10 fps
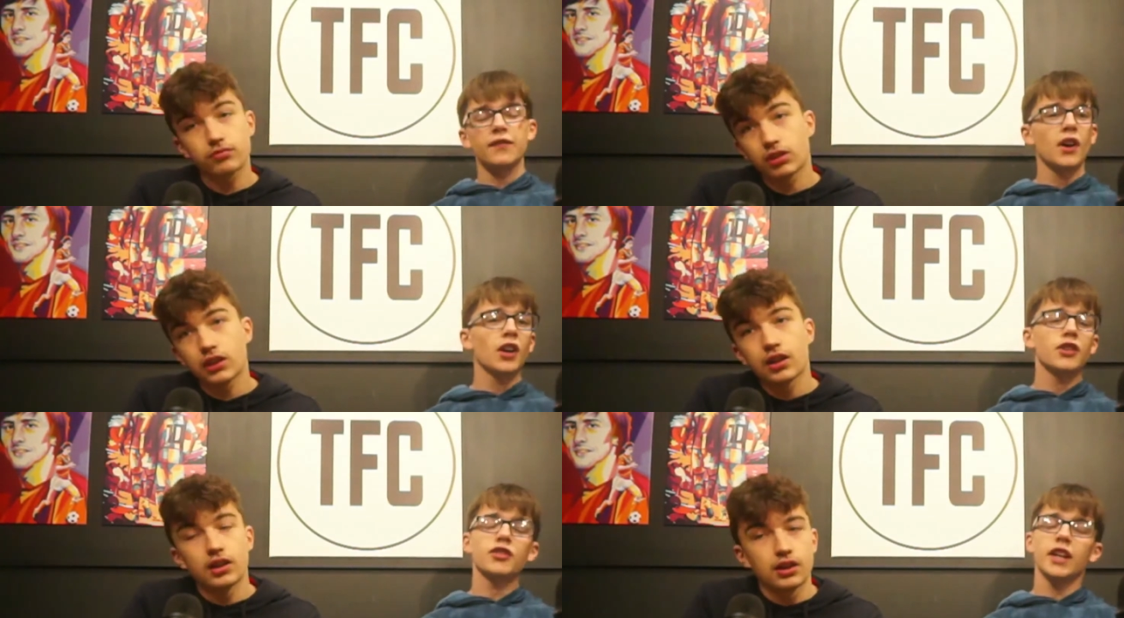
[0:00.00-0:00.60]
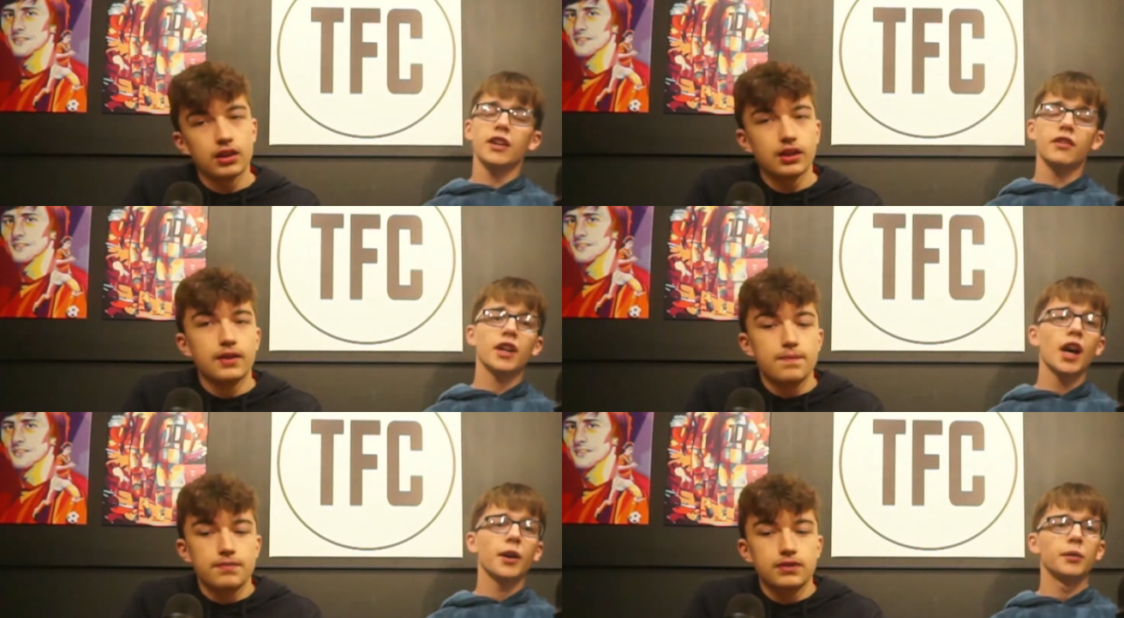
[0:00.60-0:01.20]
Speaker 1: Argentina a
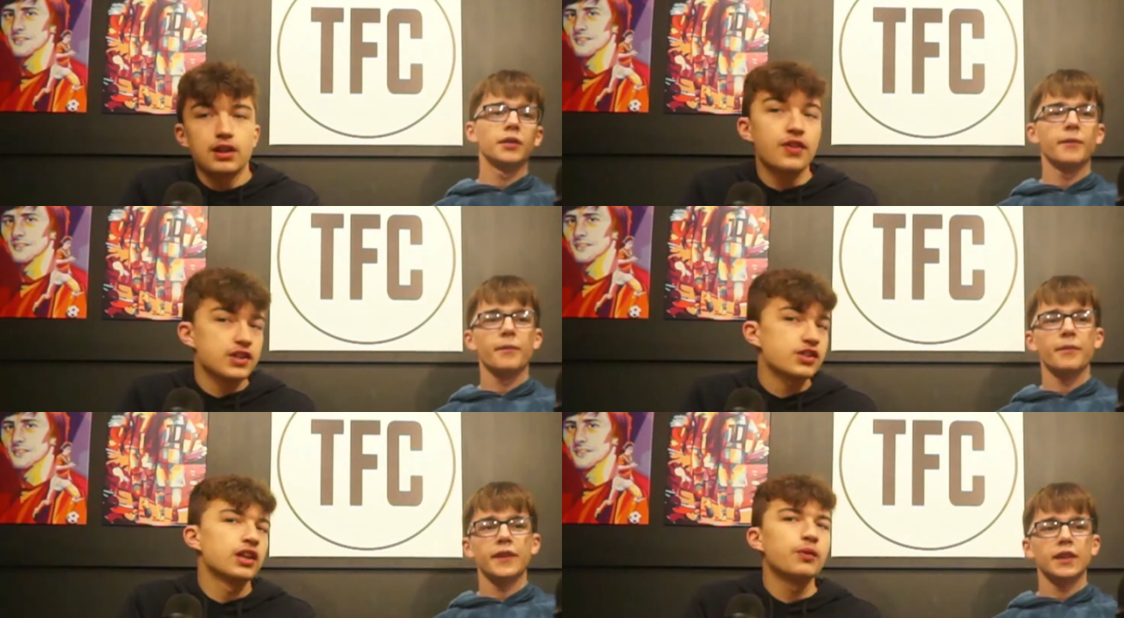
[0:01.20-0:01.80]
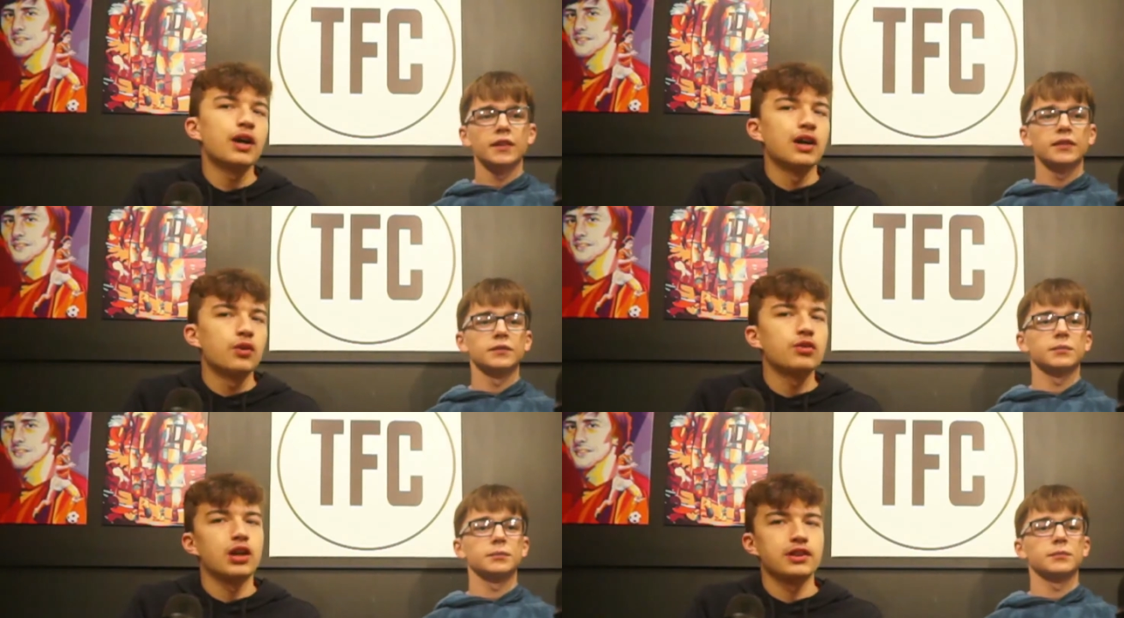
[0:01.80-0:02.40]
go.
Speaker 2: No, they certainly will.
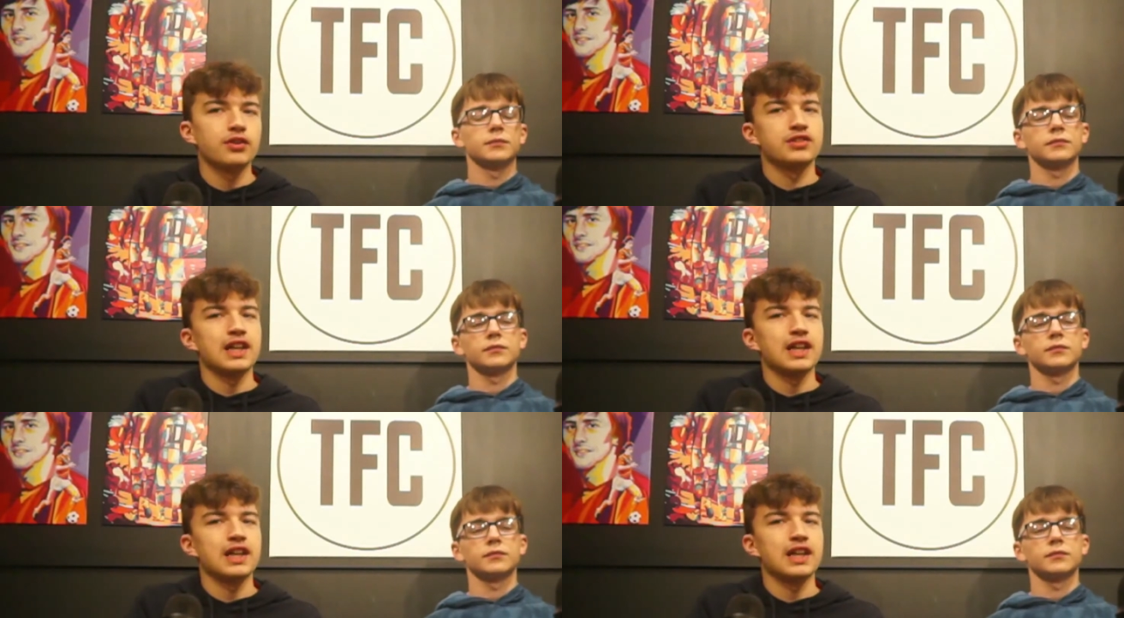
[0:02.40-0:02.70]
I don't doubt